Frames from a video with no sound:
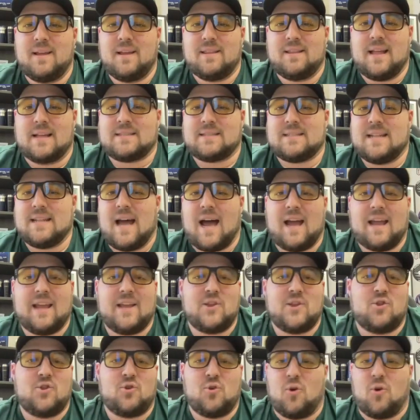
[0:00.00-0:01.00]
That's not
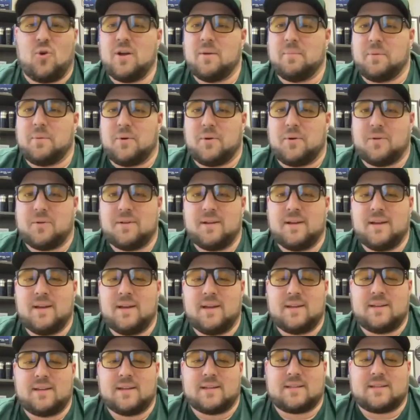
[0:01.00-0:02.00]
enjoyable.
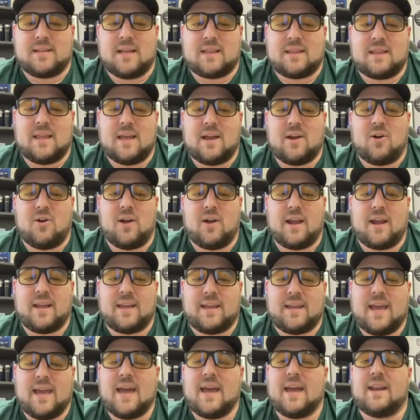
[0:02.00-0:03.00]
To sit there and
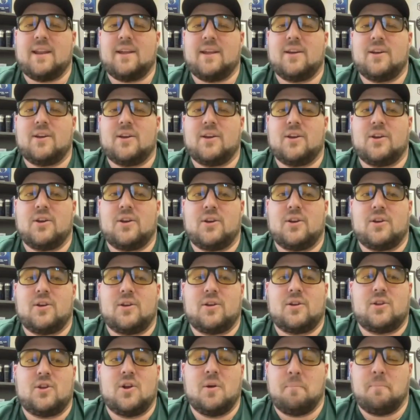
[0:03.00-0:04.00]
get
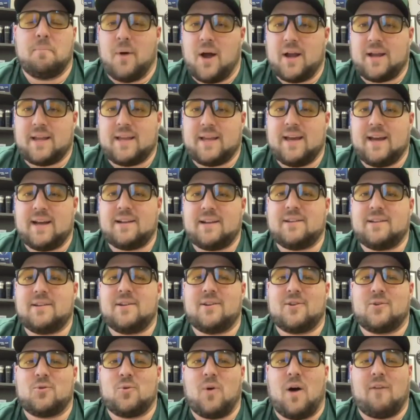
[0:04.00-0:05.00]
your butt kicked
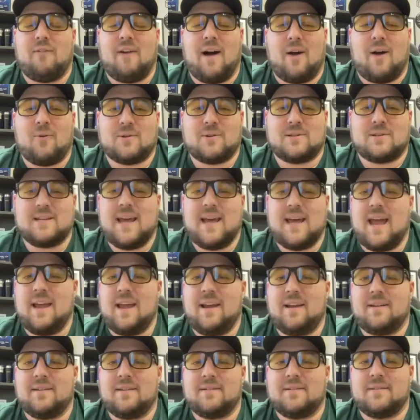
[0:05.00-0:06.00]
12 hours a
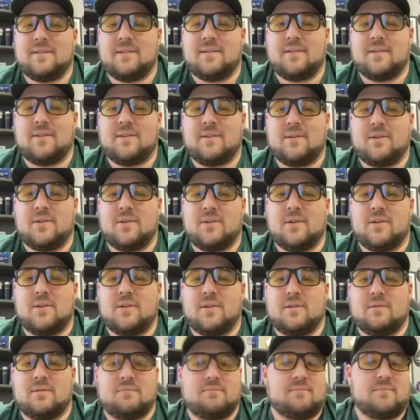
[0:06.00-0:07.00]
day,
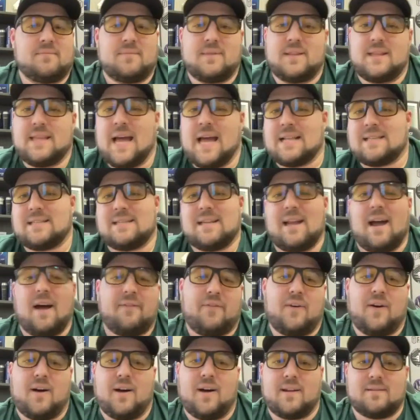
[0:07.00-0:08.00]
that's not
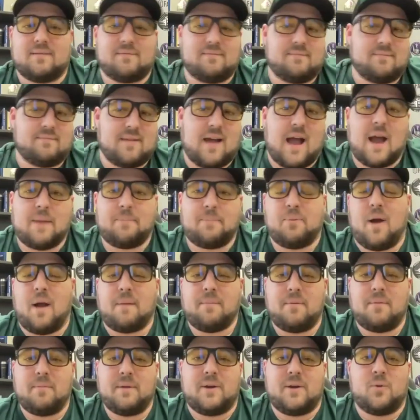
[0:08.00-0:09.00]
fun. I'd
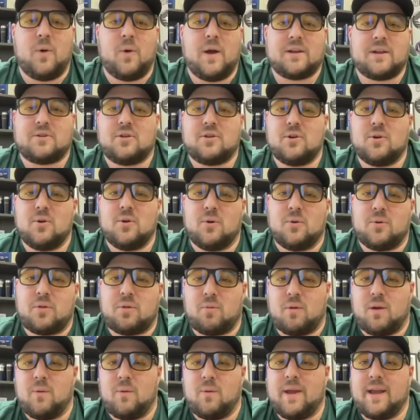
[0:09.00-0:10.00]
probably quit
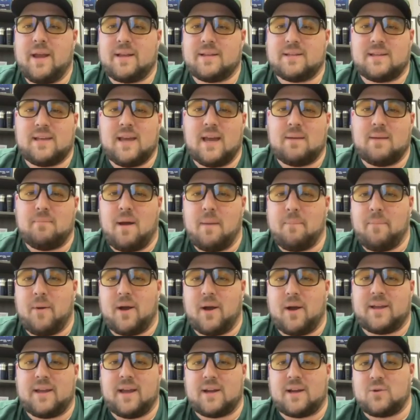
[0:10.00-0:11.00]
2-3 weeks getting my
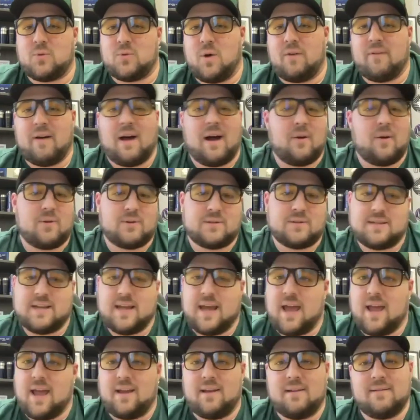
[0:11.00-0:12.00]
butt kicked 12 hours a
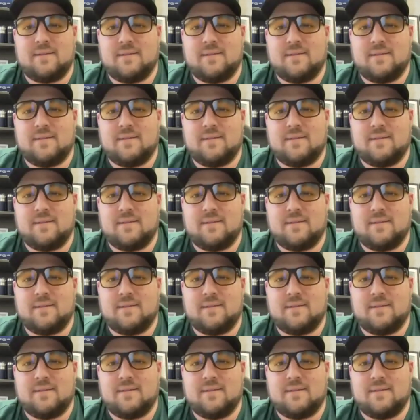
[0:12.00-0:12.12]
day.